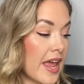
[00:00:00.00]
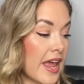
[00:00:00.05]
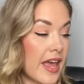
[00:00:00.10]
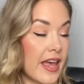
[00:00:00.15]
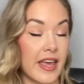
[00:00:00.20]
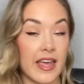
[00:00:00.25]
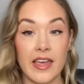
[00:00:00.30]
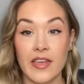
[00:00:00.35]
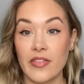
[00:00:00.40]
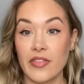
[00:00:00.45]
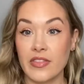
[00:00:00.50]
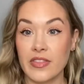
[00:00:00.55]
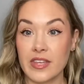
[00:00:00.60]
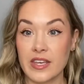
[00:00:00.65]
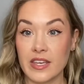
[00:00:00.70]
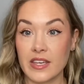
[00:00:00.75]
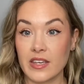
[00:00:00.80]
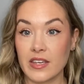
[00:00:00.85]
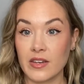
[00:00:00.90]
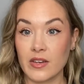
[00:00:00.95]
and
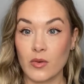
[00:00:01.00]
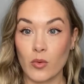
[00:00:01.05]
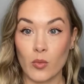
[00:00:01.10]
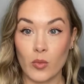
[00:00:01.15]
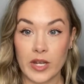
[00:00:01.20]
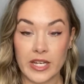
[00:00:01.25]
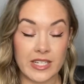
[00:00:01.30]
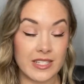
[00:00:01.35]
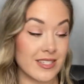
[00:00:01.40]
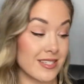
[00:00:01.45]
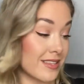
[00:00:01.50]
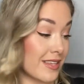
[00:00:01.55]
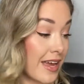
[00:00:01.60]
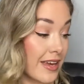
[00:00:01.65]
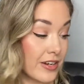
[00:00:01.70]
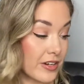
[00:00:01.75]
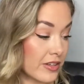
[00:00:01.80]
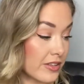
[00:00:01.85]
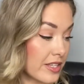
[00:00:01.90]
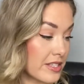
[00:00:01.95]
the winged
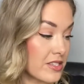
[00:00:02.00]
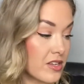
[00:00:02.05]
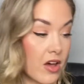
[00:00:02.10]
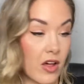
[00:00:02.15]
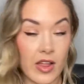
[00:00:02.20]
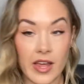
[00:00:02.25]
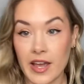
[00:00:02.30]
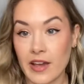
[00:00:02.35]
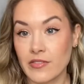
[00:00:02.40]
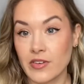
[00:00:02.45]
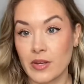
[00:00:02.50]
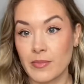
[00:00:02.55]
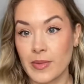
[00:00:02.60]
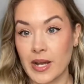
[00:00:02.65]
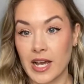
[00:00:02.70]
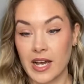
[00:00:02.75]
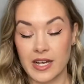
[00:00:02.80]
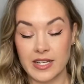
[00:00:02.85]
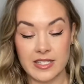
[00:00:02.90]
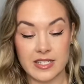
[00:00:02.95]
liner. That's all I have on my
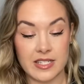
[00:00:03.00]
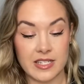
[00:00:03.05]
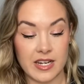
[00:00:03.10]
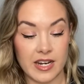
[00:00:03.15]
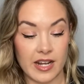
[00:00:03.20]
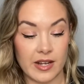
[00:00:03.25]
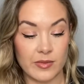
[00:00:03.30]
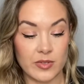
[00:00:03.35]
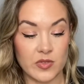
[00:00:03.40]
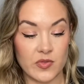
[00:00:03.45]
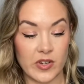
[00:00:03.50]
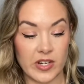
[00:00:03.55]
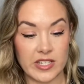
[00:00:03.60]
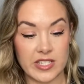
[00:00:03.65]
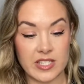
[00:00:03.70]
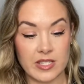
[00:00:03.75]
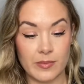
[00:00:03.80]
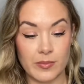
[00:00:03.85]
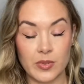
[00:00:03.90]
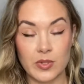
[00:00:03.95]
eyes today. It was very
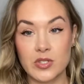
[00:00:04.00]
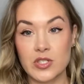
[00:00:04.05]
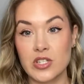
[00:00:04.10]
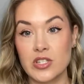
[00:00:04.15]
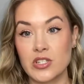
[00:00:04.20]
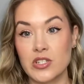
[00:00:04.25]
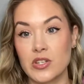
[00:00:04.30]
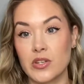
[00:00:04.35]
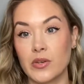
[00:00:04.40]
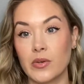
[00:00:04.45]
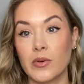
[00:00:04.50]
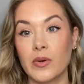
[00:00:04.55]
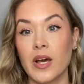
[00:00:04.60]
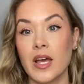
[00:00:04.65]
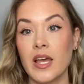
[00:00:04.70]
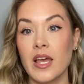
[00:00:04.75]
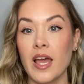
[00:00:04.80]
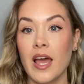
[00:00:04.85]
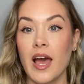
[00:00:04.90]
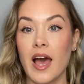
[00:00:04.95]
simple to do.
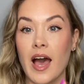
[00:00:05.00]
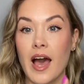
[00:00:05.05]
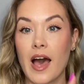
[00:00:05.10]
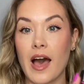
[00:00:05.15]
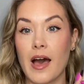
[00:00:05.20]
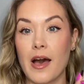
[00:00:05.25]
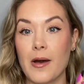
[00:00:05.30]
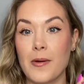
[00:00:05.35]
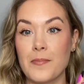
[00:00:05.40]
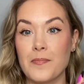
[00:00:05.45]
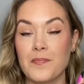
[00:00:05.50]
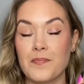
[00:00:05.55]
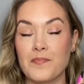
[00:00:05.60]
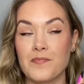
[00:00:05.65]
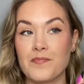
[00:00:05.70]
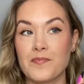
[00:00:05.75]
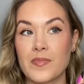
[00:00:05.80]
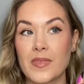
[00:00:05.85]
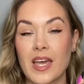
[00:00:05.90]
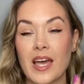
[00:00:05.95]
Um,
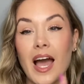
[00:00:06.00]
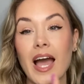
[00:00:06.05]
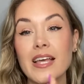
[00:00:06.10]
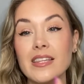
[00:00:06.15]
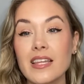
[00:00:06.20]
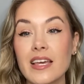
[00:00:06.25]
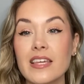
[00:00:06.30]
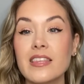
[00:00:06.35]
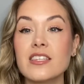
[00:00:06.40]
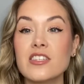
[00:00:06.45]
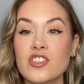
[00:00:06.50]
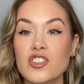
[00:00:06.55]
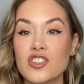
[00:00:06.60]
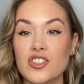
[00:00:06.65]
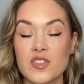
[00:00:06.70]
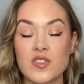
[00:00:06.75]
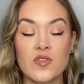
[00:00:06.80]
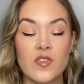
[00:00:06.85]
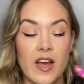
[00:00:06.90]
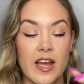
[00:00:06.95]
I like this
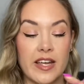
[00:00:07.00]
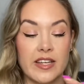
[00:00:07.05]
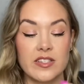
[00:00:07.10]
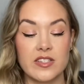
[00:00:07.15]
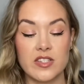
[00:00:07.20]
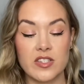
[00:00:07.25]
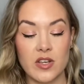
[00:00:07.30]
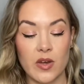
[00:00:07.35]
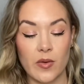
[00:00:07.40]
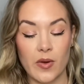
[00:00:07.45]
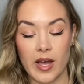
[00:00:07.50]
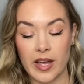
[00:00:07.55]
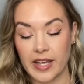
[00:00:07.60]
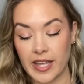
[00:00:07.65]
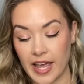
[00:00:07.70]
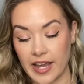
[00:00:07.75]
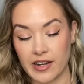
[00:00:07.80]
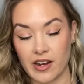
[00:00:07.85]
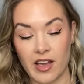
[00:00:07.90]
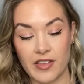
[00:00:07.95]
just fine. So
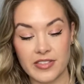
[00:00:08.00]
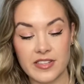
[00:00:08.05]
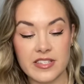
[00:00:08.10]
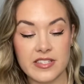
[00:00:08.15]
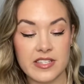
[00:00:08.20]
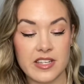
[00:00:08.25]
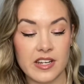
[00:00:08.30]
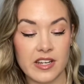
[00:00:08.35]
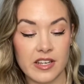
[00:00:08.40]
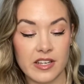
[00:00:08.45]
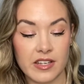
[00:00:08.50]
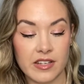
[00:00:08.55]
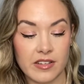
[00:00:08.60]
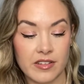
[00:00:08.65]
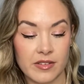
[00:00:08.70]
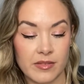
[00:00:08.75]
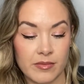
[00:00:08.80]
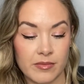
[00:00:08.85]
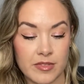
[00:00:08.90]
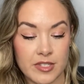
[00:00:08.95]
again, got this in a
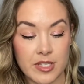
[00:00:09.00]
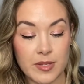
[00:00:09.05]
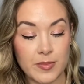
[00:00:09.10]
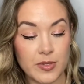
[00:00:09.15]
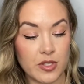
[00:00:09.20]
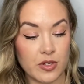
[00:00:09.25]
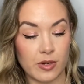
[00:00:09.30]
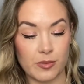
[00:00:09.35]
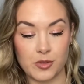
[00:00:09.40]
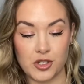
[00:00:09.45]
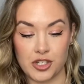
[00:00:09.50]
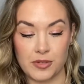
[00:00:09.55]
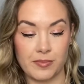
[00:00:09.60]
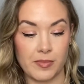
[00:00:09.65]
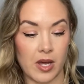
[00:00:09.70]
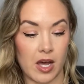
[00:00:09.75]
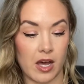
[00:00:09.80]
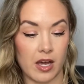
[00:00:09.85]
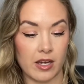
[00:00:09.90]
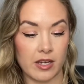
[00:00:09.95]
subscription
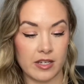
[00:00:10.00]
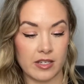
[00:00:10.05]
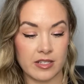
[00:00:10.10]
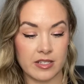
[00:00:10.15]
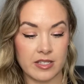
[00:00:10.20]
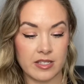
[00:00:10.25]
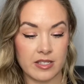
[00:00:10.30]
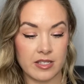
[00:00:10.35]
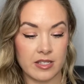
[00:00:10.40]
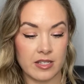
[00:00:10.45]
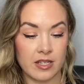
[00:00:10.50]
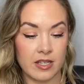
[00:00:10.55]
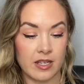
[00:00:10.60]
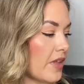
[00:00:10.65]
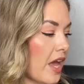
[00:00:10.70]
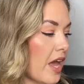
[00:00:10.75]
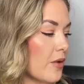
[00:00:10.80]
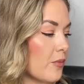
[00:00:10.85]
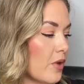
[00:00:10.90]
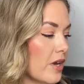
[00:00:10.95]
box.
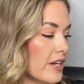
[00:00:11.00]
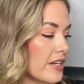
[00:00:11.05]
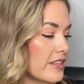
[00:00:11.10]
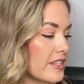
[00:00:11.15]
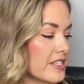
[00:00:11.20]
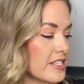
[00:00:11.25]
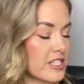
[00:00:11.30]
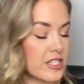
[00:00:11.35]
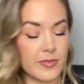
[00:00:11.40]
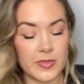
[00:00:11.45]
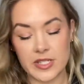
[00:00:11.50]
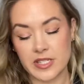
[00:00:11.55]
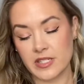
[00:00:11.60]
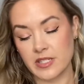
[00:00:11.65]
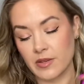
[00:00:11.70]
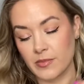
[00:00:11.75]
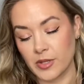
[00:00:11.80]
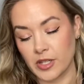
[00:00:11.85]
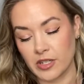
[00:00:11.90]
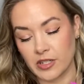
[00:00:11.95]
I wanted this to be
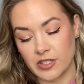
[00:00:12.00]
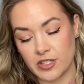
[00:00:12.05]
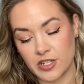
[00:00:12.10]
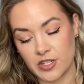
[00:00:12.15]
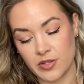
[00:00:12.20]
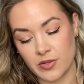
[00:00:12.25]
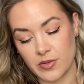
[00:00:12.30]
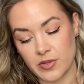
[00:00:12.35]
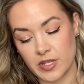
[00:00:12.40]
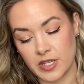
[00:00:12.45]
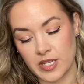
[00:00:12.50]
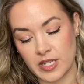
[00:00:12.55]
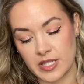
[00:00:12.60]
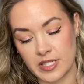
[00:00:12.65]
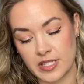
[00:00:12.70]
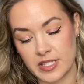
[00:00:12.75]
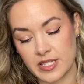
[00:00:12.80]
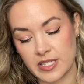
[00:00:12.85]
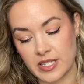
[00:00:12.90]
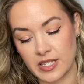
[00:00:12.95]
similar to the
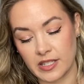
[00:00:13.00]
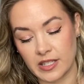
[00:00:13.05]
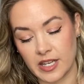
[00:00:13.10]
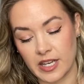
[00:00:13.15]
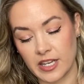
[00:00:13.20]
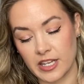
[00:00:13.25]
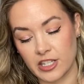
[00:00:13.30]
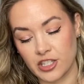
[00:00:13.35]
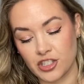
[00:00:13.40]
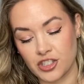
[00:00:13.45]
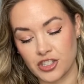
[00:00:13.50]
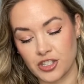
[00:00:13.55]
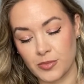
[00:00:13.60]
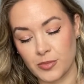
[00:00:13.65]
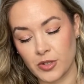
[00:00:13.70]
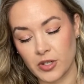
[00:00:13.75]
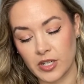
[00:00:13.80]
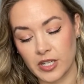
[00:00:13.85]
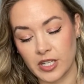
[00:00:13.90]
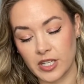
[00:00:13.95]
Stila
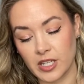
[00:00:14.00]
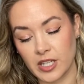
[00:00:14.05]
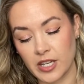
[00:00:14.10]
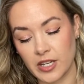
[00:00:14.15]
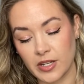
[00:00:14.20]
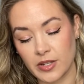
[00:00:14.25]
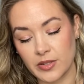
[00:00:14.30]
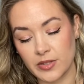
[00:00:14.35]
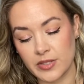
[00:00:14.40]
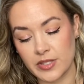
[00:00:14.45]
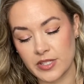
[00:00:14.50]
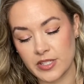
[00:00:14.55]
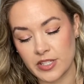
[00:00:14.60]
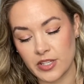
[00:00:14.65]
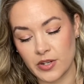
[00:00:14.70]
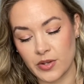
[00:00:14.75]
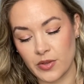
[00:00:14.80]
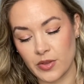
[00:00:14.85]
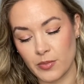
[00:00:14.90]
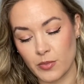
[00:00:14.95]
Shimmering Glows, you
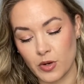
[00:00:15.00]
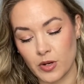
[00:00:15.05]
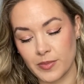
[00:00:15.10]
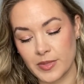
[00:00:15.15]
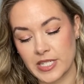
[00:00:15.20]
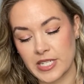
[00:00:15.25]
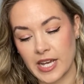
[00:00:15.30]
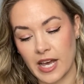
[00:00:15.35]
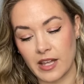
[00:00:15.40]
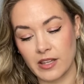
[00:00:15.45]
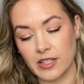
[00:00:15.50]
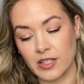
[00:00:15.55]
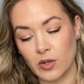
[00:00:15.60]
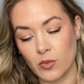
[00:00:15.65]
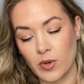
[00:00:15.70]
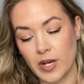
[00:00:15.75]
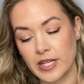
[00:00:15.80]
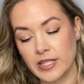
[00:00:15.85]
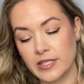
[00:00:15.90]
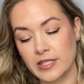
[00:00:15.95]
know, the more metallic
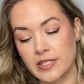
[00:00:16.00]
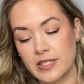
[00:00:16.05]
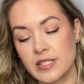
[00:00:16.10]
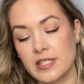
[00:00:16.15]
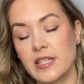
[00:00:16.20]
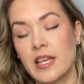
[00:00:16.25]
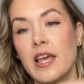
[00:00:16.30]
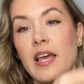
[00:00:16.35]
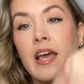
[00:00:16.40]
ones.